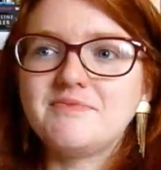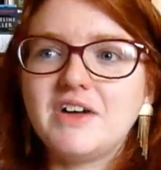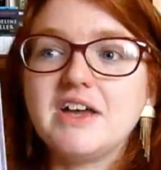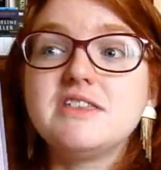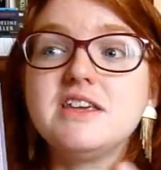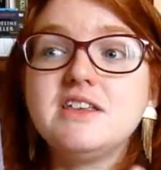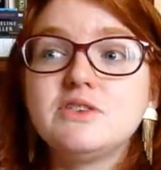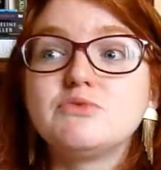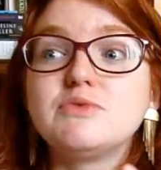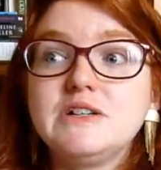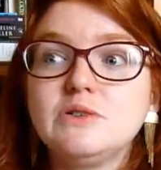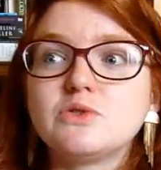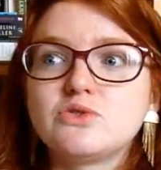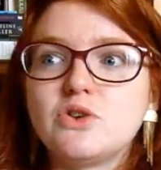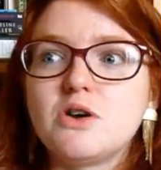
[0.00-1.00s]
I think the
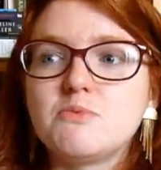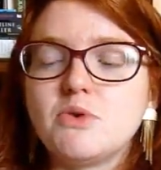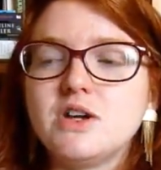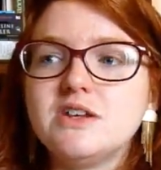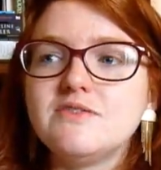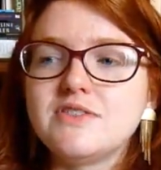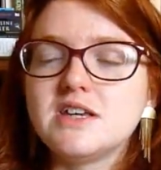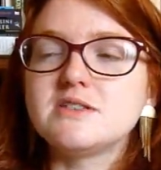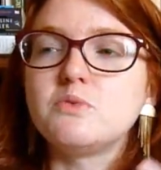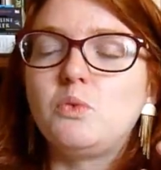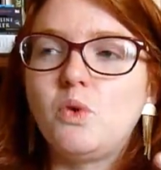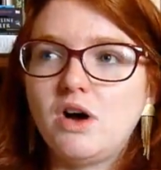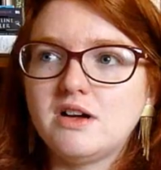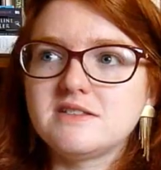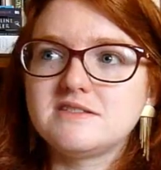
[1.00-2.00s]
real strong point of this
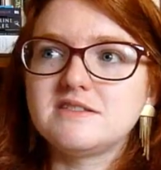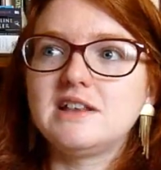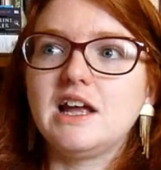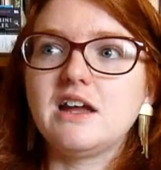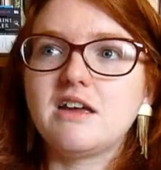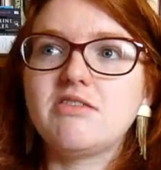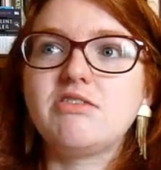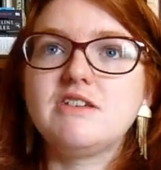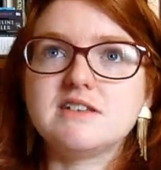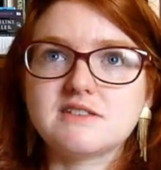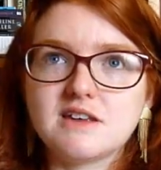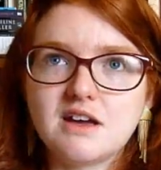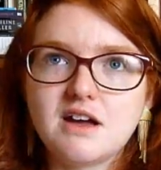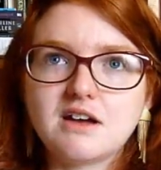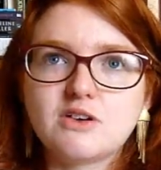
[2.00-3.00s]
was, like, this
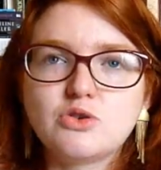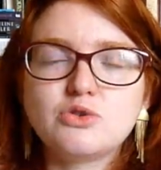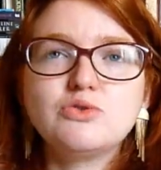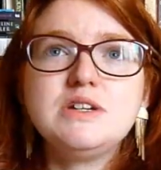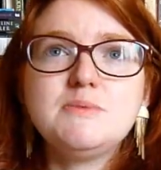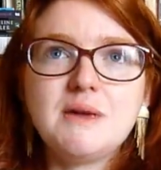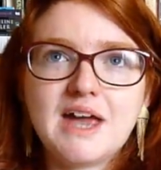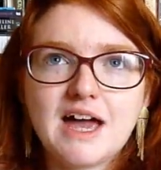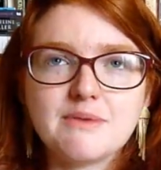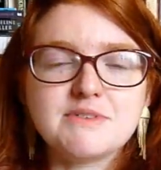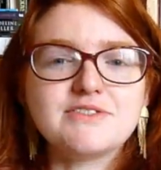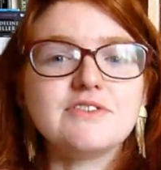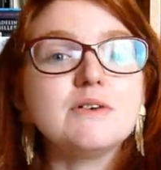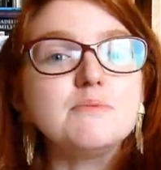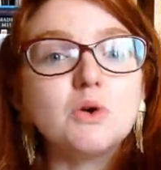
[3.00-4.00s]
creepy
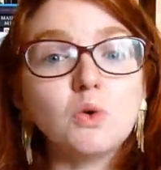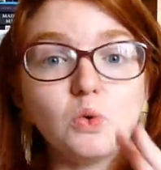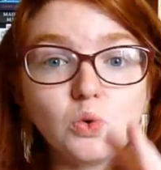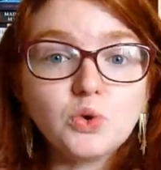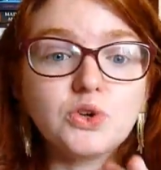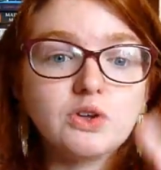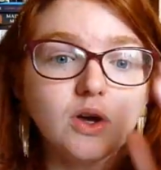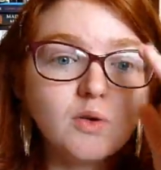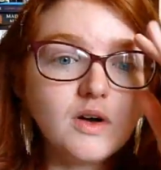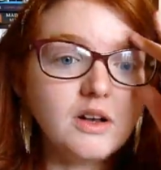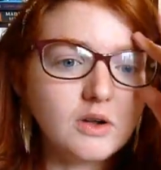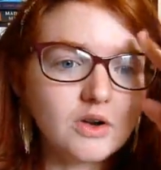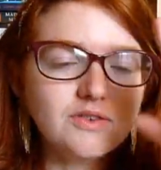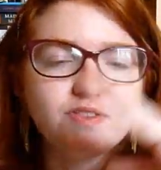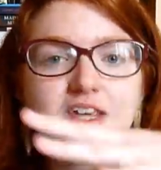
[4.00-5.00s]
atmosphere, but also a
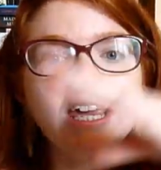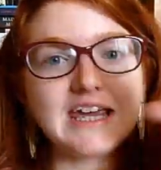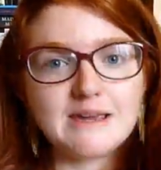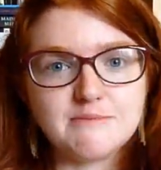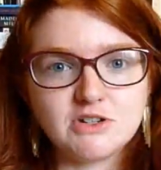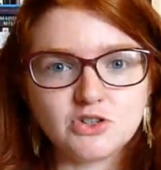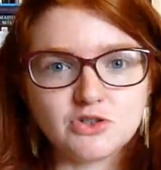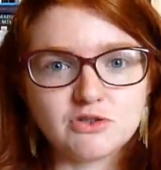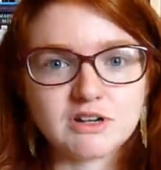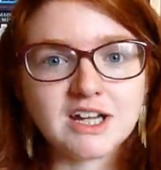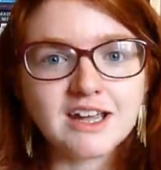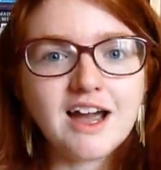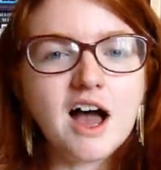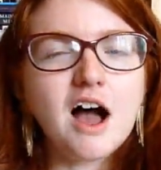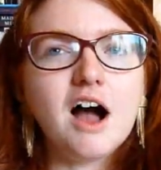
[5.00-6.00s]
lot of the
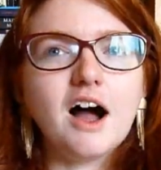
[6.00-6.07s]
imagery.